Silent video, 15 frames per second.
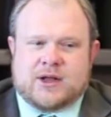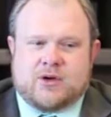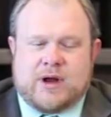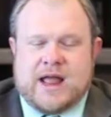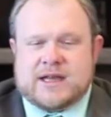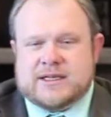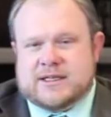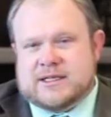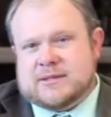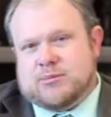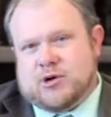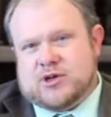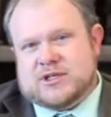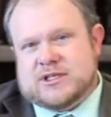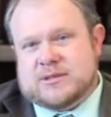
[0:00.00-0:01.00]
granted this
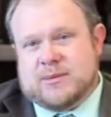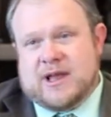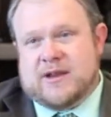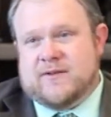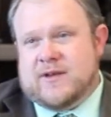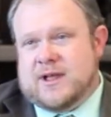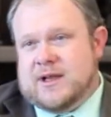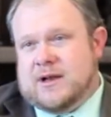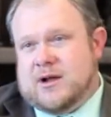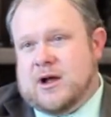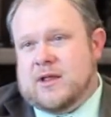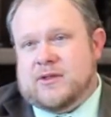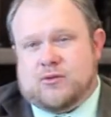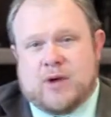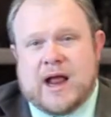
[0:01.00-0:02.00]
person's benefit
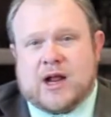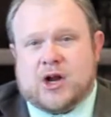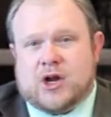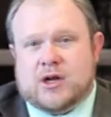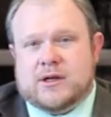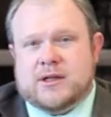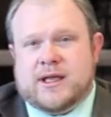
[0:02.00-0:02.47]
on the record.